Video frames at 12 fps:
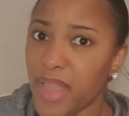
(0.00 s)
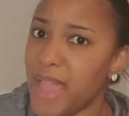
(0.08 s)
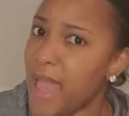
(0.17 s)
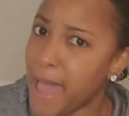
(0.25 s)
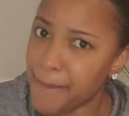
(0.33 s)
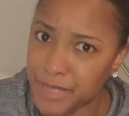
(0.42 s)

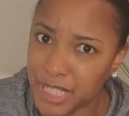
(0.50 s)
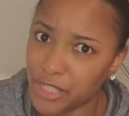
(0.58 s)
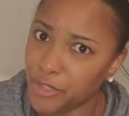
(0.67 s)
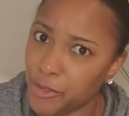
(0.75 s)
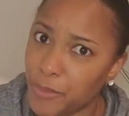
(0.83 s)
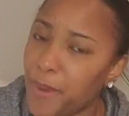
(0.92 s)

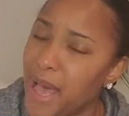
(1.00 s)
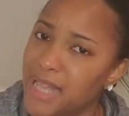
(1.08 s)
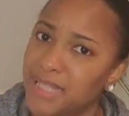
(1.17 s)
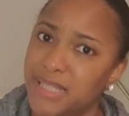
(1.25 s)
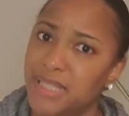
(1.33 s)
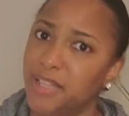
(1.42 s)
absolute
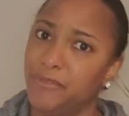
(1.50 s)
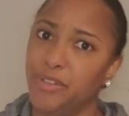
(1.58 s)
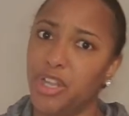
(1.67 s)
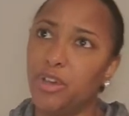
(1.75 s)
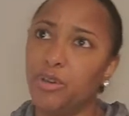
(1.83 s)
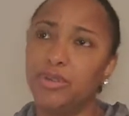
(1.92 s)
positive
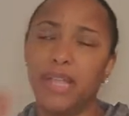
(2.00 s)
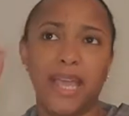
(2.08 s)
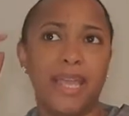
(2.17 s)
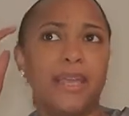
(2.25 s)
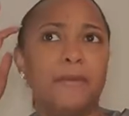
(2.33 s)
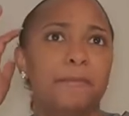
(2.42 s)
no.
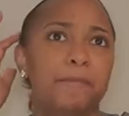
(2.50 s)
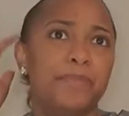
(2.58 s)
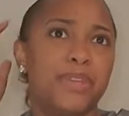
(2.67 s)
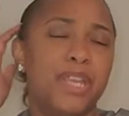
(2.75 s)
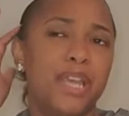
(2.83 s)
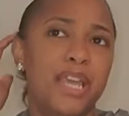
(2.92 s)
Like
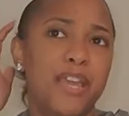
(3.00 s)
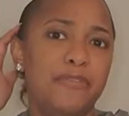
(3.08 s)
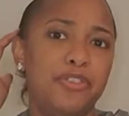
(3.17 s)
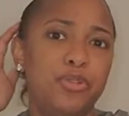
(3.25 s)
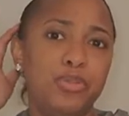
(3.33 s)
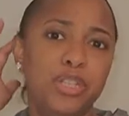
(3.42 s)
if
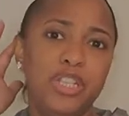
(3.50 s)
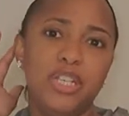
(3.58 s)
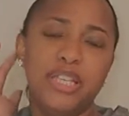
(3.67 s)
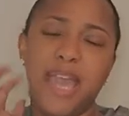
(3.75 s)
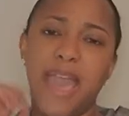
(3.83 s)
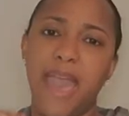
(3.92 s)
you
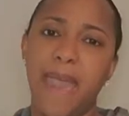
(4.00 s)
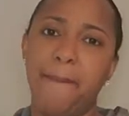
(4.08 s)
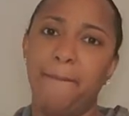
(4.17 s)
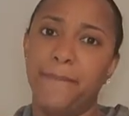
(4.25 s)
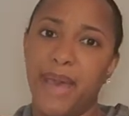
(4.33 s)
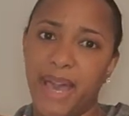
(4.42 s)
look at
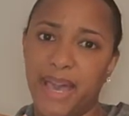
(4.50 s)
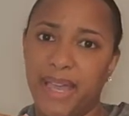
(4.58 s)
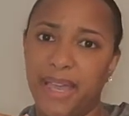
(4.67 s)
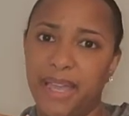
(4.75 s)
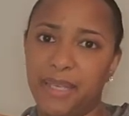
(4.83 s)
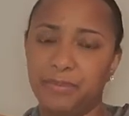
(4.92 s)

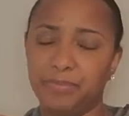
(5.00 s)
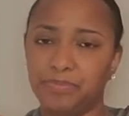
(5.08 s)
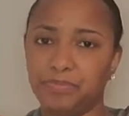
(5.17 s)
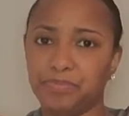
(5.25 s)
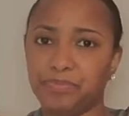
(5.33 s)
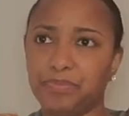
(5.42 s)
my
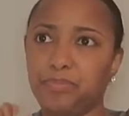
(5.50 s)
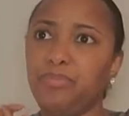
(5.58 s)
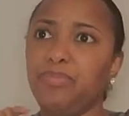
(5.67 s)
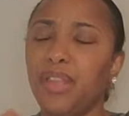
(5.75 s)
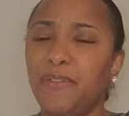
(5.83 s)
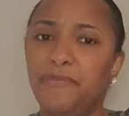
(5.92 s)

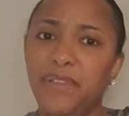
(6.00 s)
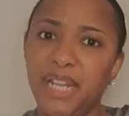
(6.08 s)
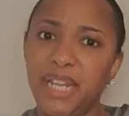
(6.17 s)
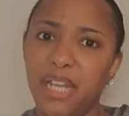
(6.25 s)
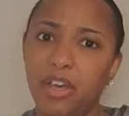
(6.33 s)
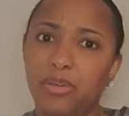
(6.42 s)

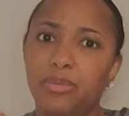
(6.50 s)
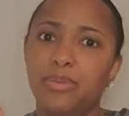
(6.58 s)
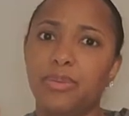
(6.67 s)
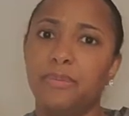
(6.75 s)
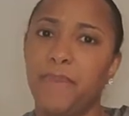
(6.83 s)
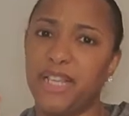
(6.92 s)
video,
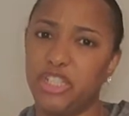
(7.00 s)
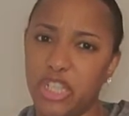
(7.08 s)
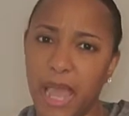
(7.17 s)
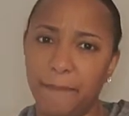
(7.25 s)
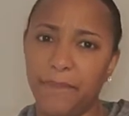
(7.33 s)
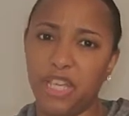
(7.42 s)
my
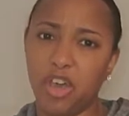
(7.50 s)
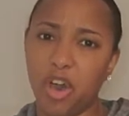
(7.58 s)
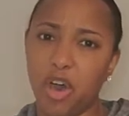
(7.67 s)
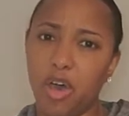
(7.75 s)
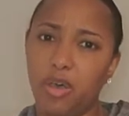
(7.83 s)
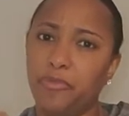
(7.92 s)
shopping
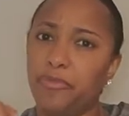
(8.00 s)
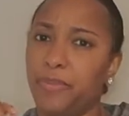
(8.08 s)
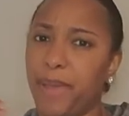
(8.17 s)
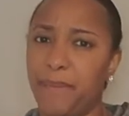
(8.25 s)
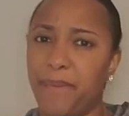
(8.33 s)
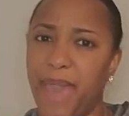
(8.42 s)
haul for
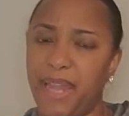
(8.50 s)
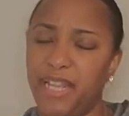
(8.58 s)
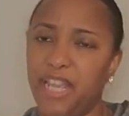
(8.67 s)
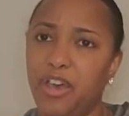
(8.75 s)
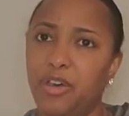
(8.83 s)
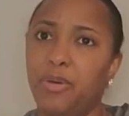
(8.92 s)
my
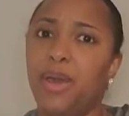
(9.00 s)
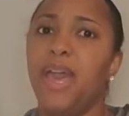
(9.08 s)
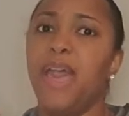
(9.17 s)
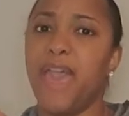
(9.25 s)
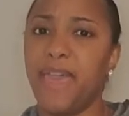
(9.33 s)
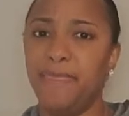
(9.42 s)
patio,
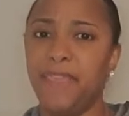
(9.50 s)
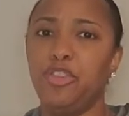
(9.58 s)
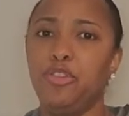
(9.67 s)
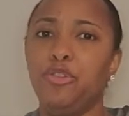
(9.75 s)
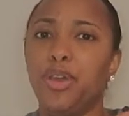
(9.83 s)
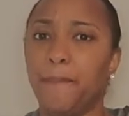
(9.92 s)
and then
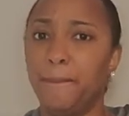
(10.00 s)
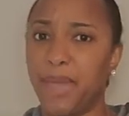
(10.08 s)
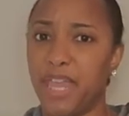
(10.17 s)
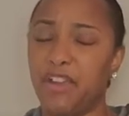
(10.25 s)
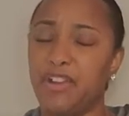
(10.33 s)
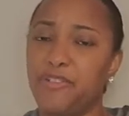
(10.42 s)
you
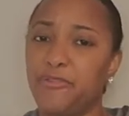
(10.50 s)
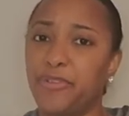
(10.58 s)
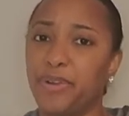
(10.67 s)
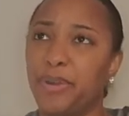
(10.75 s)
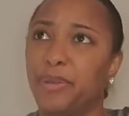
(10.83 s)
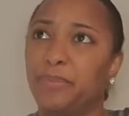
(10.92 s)
compare it
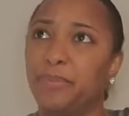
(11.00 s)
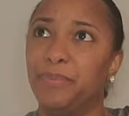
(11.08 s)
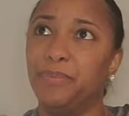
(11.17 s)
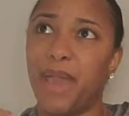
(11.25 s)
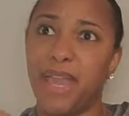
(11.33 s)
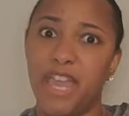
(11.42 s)
from
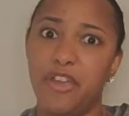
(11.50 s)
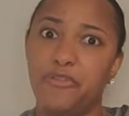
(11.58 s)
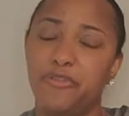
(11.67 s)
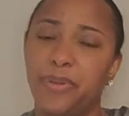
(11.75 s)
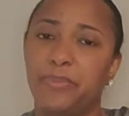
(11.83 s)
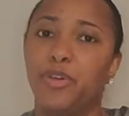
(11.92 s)
my hair
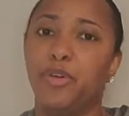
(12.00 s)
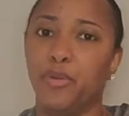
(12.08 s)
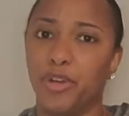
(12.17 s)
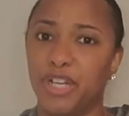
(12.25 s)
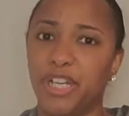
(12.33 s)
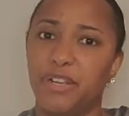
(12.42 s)
from the
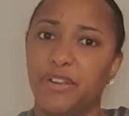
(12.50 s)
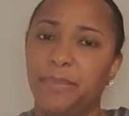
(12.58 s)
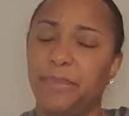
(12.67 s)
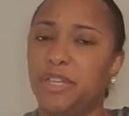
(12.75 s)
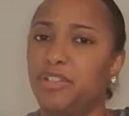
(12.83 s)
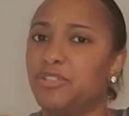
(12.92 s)
ordinary
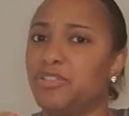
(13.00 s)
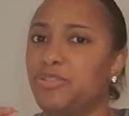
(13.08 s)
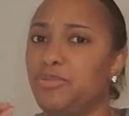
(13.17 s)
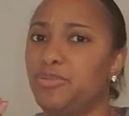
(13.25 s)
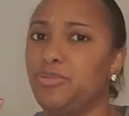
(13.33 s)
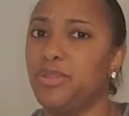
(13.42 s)
pill
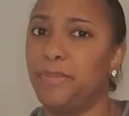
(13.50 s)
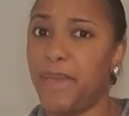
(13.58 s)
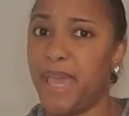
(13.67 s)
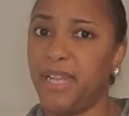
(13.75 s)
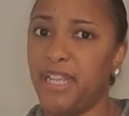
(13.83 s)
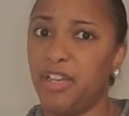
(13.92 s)
to the
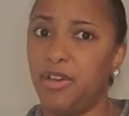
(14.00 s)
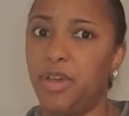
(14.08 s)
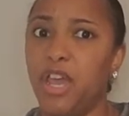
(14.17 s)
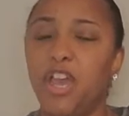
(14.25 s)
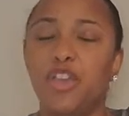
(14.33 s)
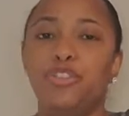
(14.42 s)
patio,
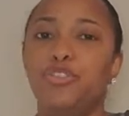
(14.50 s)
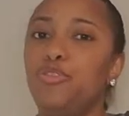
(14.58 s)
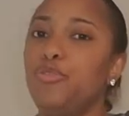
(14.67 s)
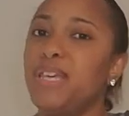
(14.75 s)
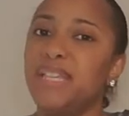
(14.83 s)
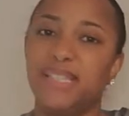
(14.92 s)

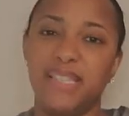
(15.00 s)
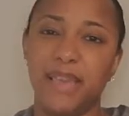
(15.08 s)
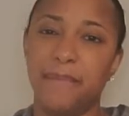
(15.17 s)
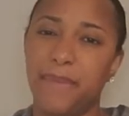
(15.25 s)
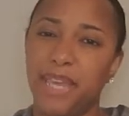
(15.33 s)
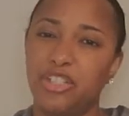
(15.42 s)
you can see a
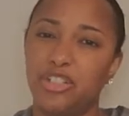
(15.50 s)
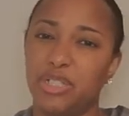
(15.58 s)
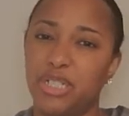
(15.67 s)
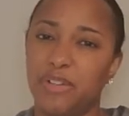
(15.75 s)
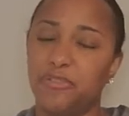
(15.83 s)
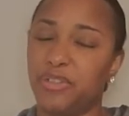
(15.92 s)
major
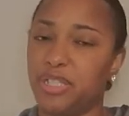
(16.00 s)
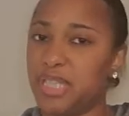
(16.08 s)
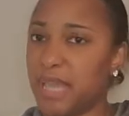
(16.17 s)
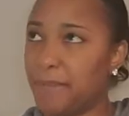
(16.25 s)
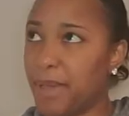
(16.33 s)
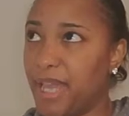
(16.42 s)
difference.
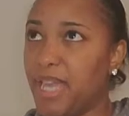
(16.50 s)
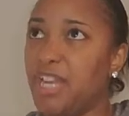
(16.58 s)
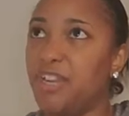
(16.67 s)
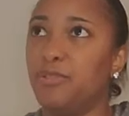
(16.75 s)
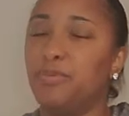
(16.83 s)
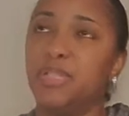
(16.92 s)
Like my
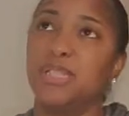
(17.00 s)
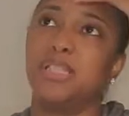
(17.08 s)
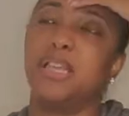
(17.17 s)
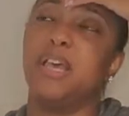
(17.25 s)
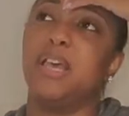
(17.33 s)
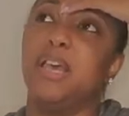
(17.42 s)
hair
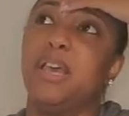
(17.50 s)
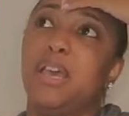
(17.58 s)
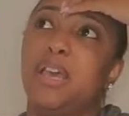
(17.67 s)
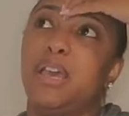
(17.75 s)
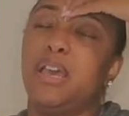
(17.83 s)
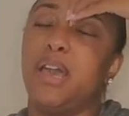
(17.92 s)

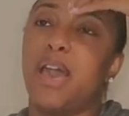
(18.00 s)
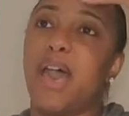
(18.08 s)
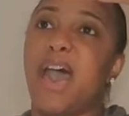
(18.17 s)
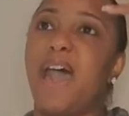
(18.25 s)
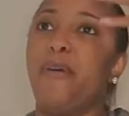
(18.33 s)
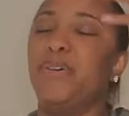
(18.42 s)

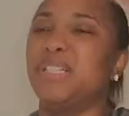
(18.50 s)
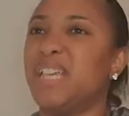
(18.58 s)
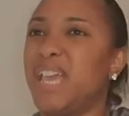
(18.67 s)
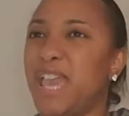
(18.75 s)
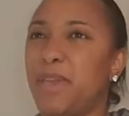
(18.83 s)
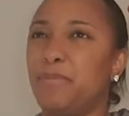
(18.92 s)
I
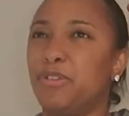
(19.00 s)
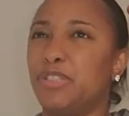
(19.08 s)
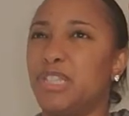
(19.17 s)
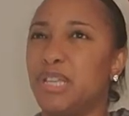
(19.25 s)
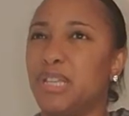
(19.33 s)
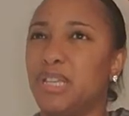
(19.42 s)
wasn't able
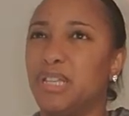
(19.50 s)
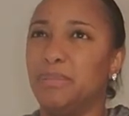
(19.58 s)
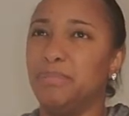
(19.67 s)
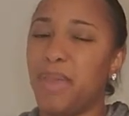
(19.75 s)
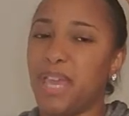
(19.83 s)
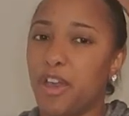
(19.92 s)
to
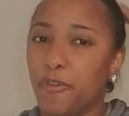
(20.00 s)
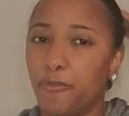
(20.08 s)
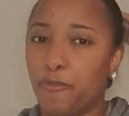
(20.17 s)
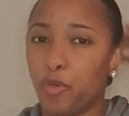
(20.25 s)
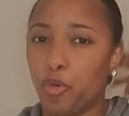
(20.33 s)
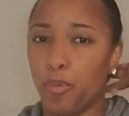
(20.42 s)
make a
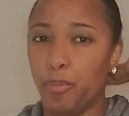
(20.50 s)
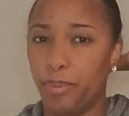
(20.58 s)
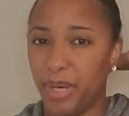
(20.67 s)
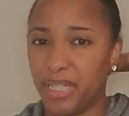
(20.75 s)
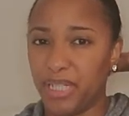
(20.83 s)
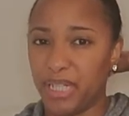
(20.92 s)
full
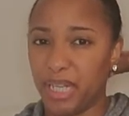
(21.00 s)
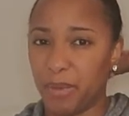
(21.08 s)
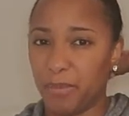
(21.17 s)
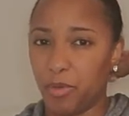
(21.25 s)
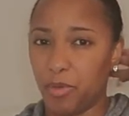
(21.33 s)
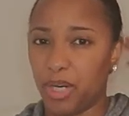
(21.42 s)
bun
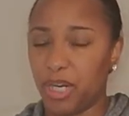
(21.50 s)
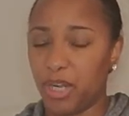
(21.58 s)
anymore.